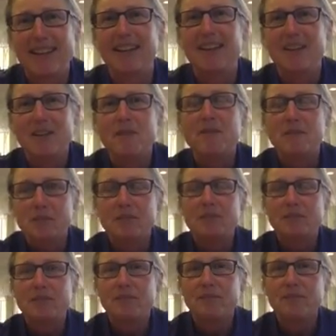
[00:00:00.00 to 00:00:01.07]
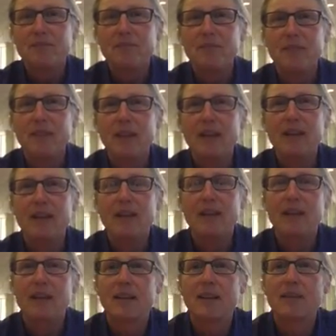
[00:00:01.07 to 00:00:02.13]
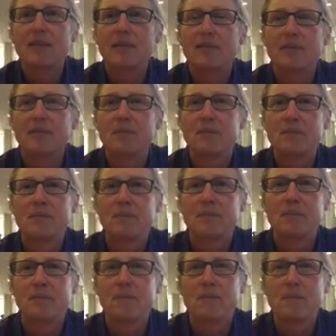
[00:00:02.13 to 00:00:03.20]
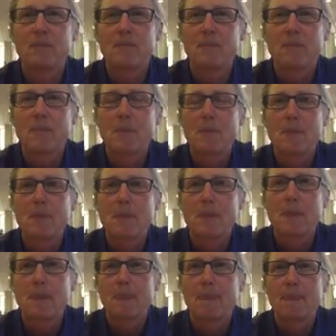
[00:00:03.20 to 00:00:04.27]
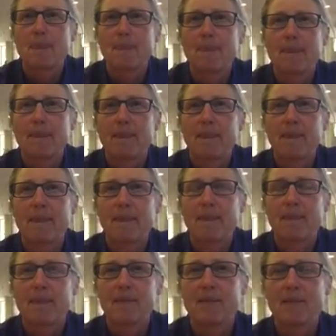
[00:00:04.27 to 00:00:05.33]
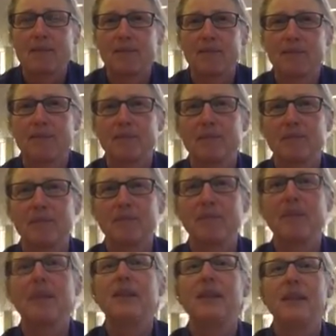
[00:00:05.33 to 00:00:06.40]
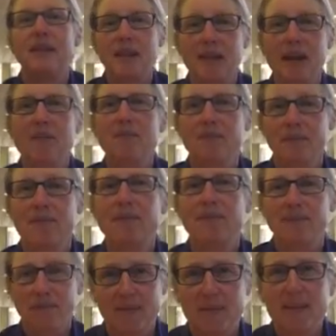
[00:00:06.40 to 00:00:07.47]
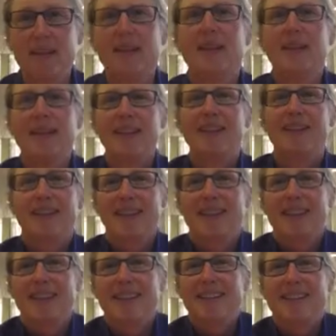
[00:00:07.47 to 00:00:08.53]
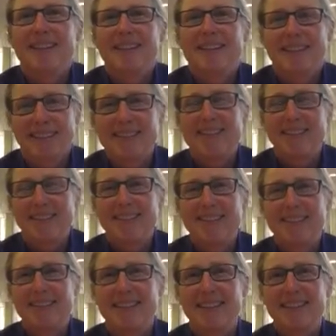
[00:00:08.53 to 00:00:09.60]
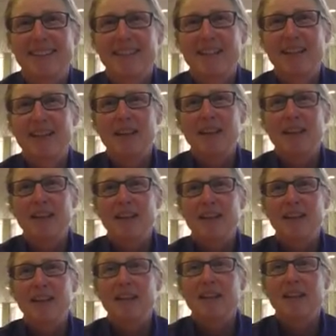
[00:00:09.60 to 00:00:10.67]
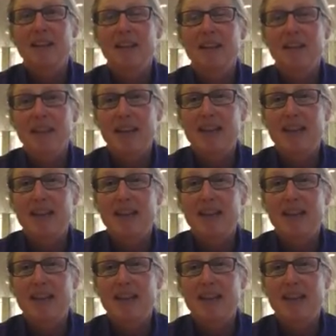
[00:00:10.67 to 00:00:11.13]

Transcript: It's a priceless thing, and I think too, for me, going out all the time just cements all my beliefs in just natural hoof care.